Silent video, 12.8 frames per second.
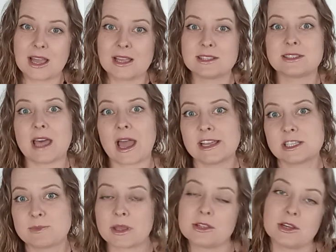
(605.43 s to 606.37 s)
as the
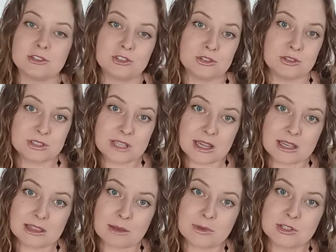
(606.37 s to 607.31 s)
aspect on June
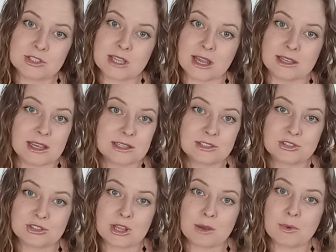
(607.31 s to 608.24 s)
2nd that we just had
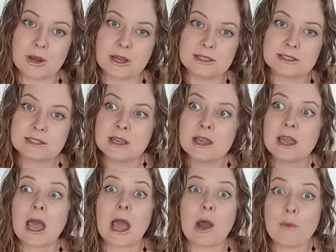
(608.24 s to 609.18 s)
yesterday was.
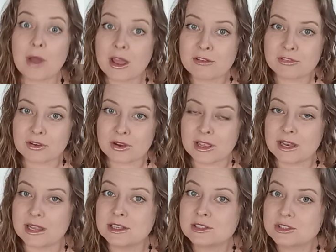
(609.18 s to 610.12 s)
However,
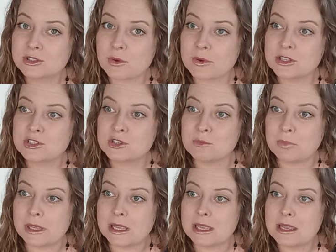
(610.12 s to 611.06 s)
it is going to
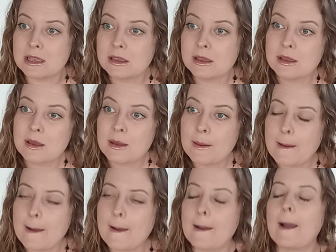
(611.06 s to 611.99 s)
be,
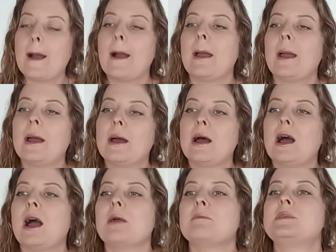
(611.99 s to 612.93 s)

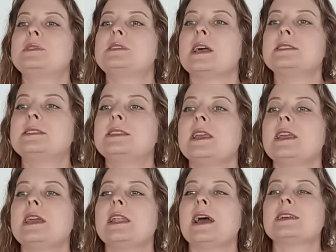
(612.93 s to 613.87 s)
I'm
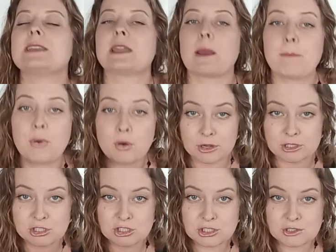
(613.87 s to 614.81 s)
sensing it as like a
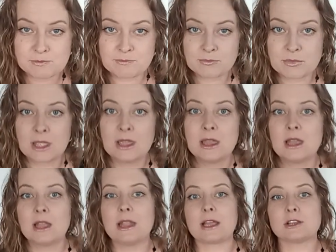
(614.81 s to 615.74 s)
push,
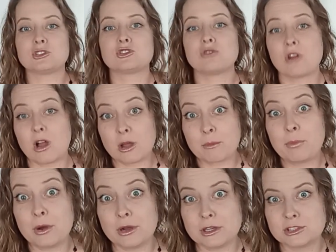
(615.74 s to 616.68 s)
like a
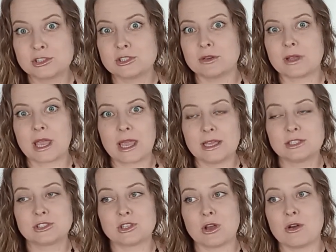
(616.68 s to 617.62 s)
strong push,
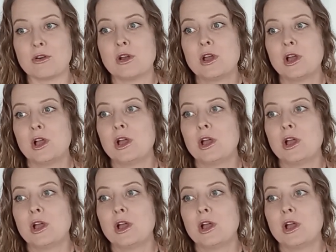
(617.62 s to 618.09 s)
okay? So